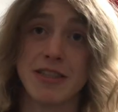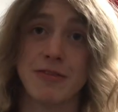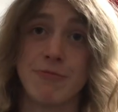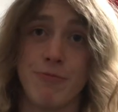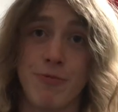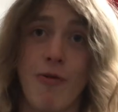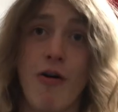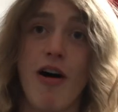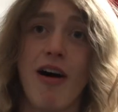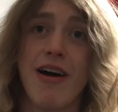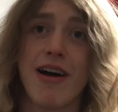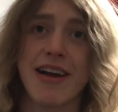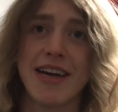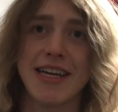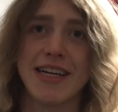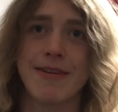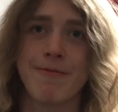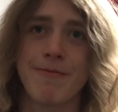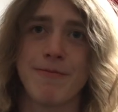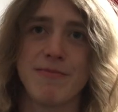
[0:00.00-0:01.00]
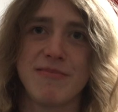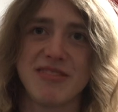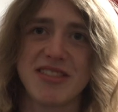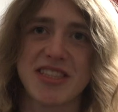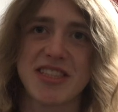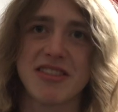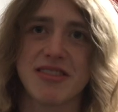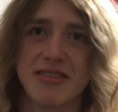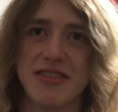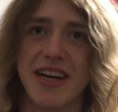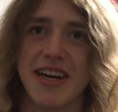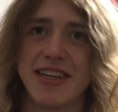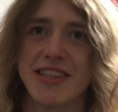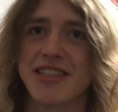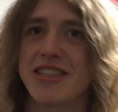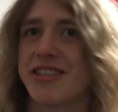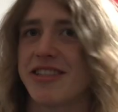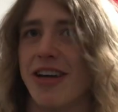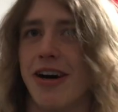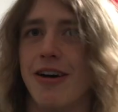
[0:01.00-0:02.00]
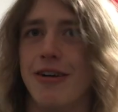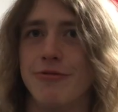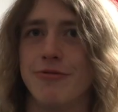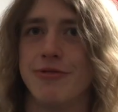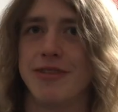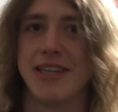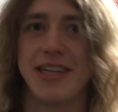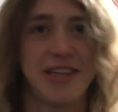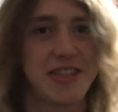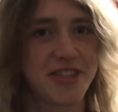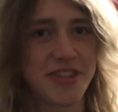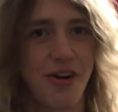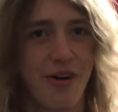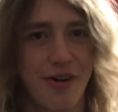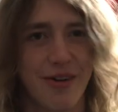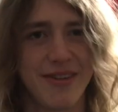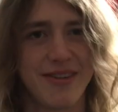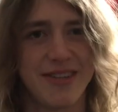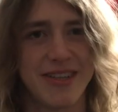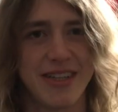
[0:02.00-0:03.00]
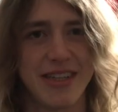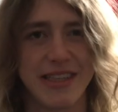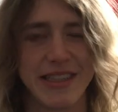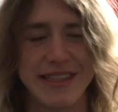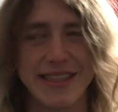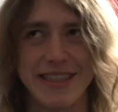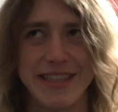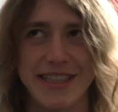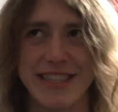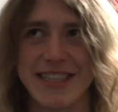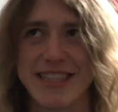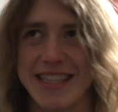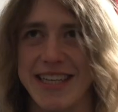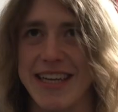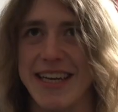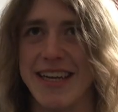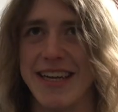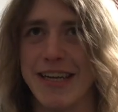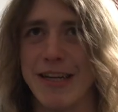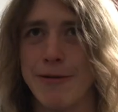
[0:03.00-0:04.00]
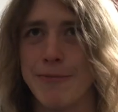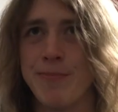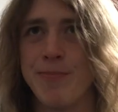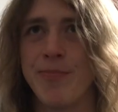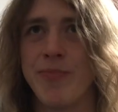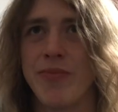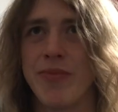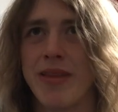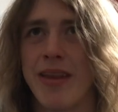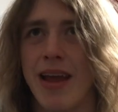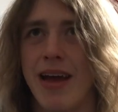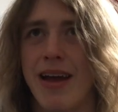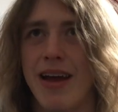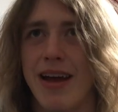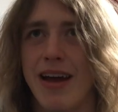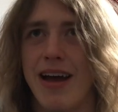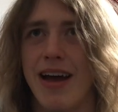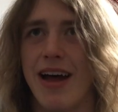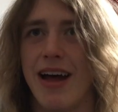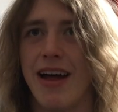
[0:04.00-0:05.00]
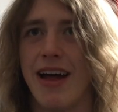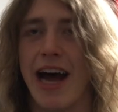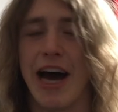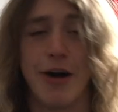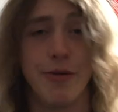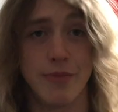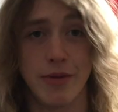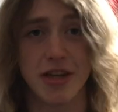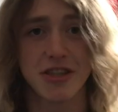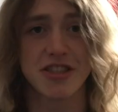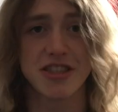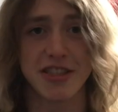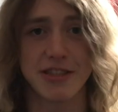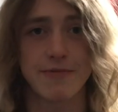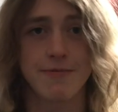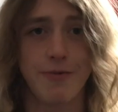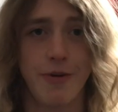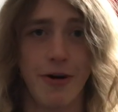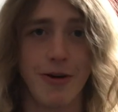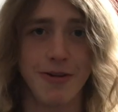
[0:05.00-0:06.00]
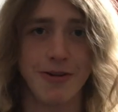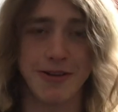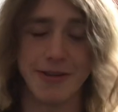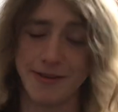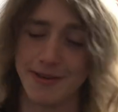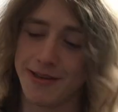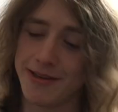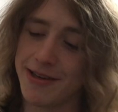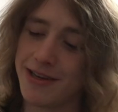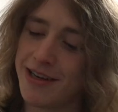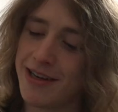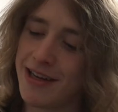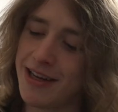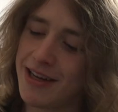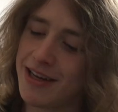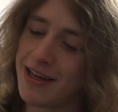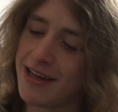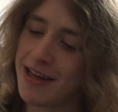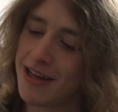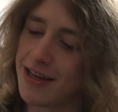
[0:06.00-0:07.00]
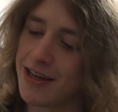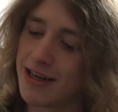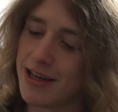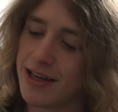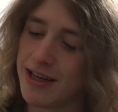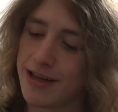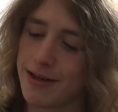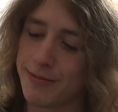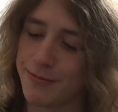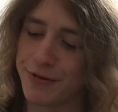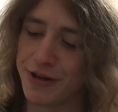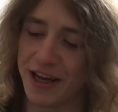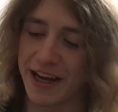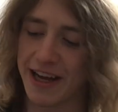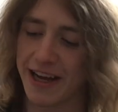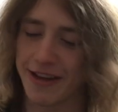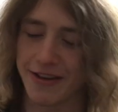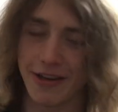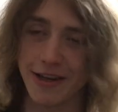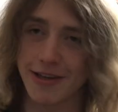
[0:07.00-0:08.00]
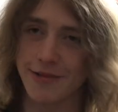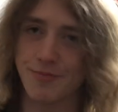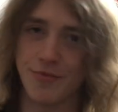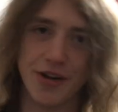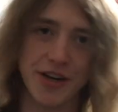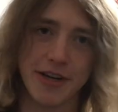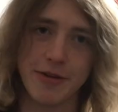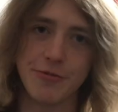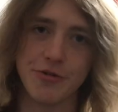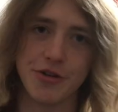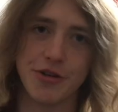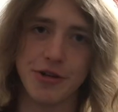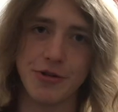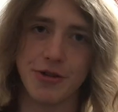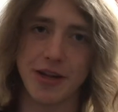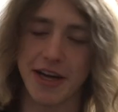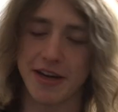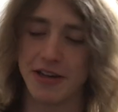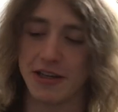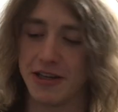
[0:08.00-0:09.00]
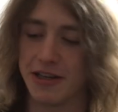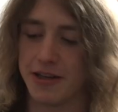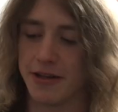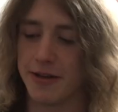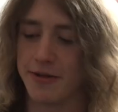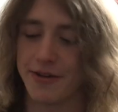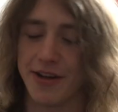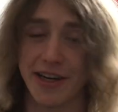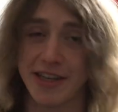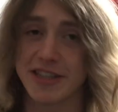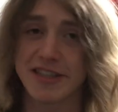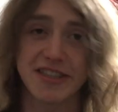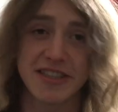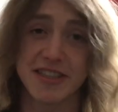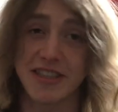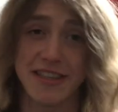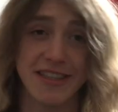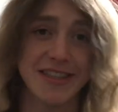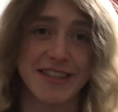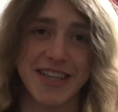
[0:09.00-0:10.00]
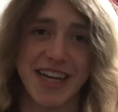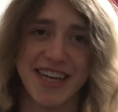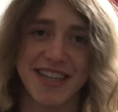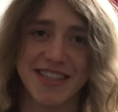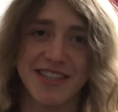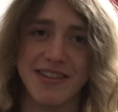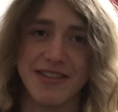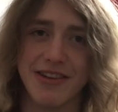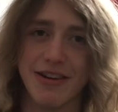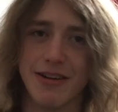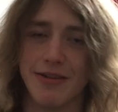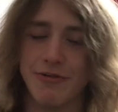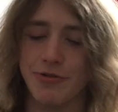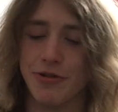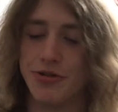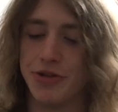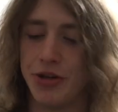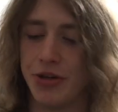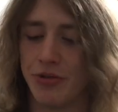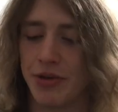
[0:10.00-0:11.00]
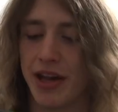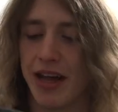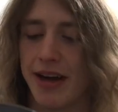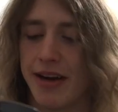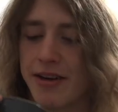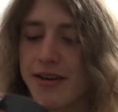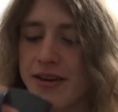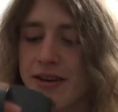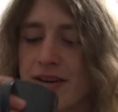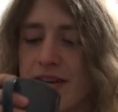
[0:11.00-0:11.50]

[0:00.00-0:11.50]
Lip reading: is why it's like so disheartening to see how much he's fallen. But hey, like, money will do that to you. Like, success and all will do that.